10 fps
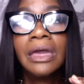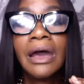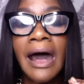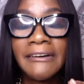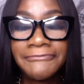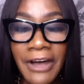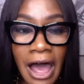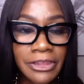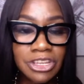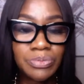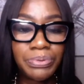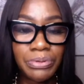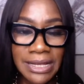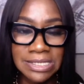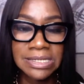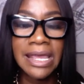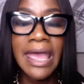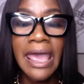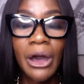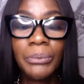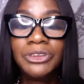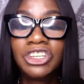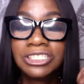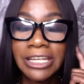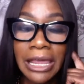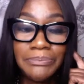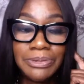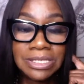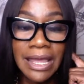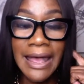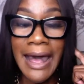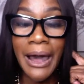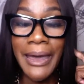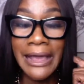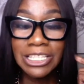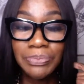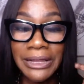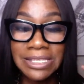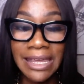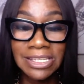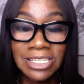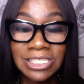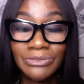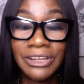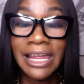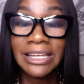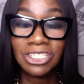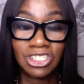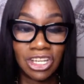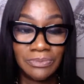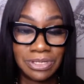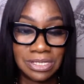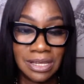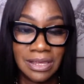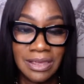Our father's presence helps shapes our expectations and relationships